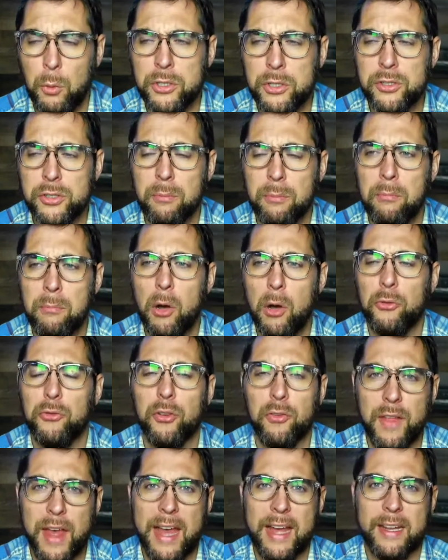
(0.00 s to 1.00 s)
which
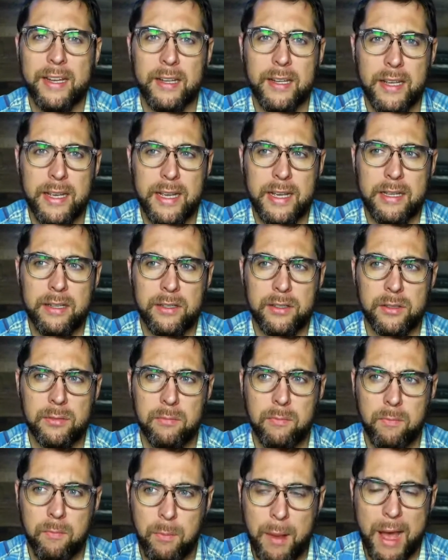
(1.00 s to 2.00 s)
most of that
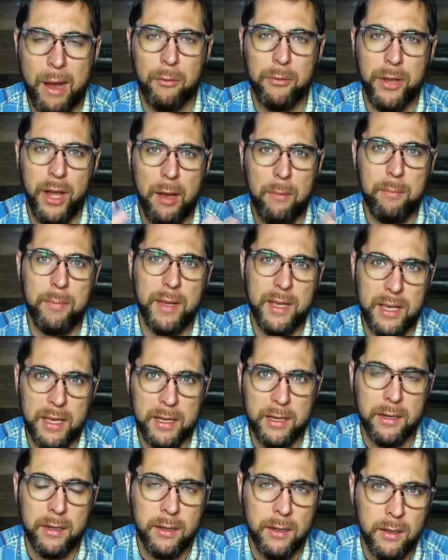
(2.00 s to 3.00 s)
is bound up
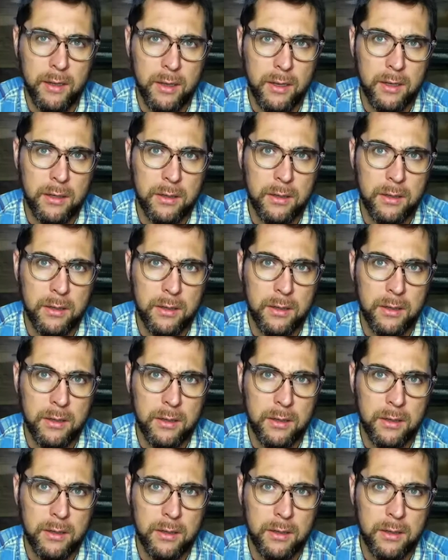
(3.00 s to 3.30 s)
in